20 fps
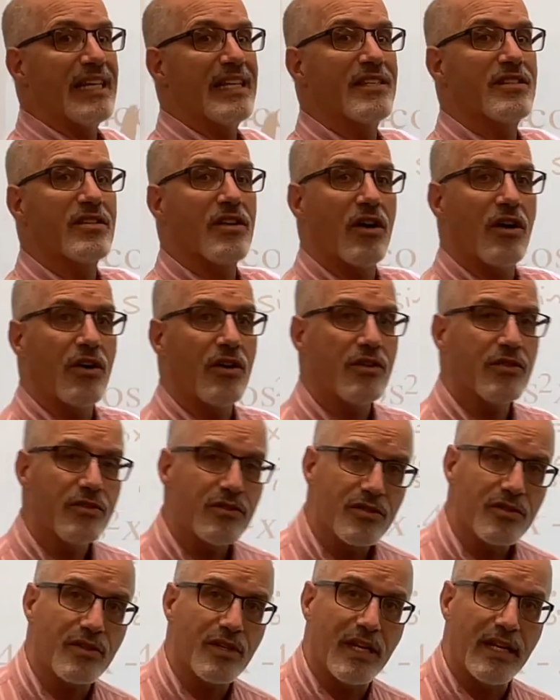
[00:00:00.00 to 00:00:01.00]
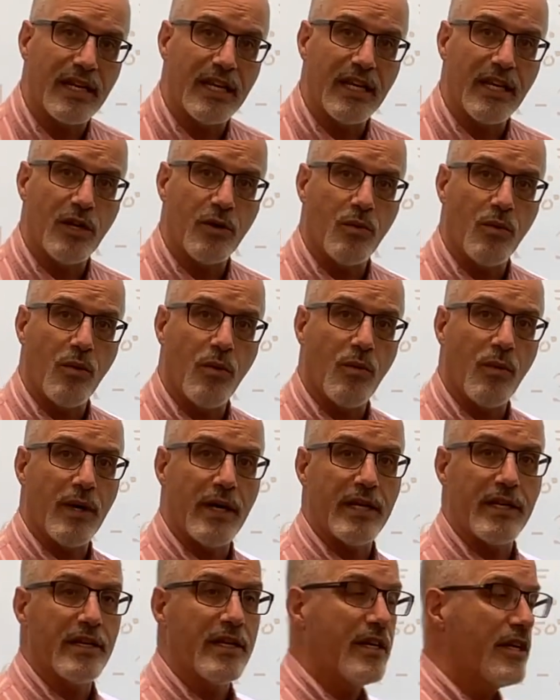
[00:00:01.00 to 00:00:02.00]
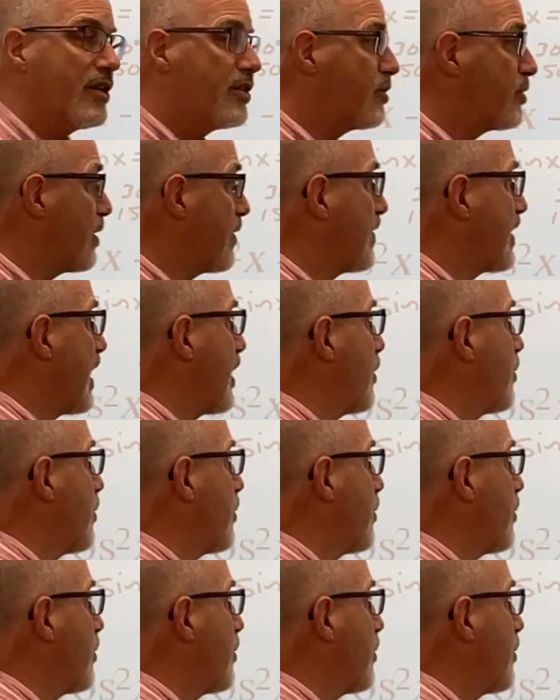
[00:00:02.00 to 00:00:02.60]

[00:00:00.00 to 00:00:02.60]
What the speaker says: is also going to equal 1. So I've got to